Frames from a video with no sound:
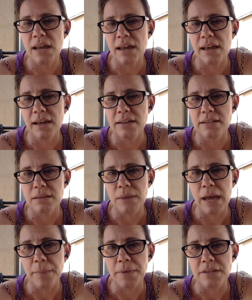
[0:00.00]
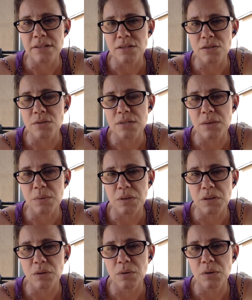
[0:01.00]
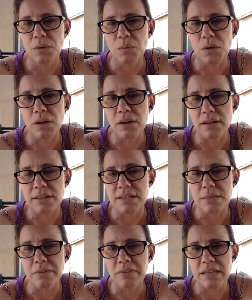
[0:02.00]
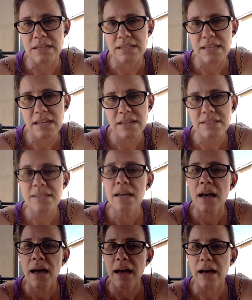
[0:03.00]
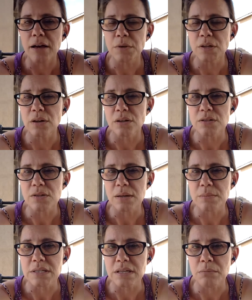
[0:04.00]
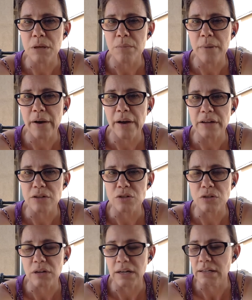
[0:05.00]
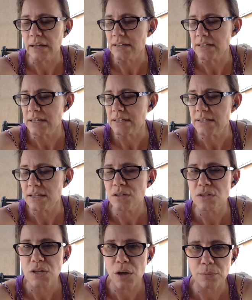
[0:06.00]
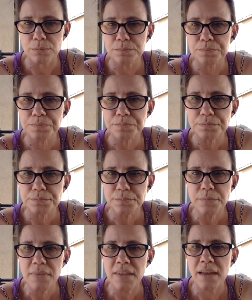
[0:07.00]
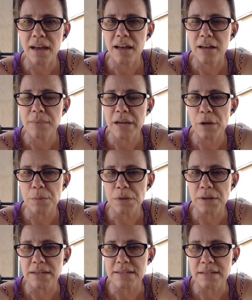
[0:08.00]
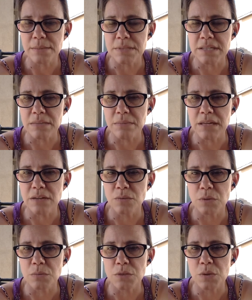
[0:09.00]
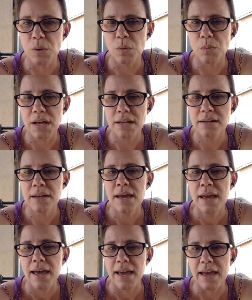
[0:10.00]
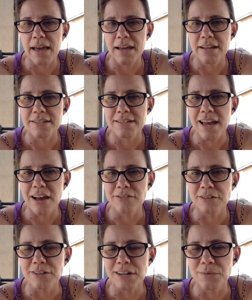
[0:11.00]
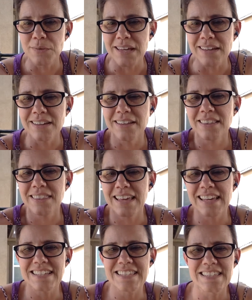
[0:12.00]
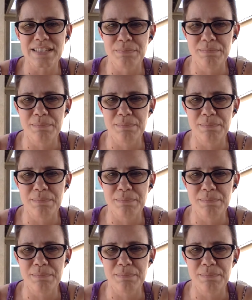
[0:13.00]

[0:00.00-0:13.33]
and I'm happy to sit with you and work on some of these things. You can also come see me about extra credit ideas. So I hope you guys come see me in room 201 and have a great week. Thanks.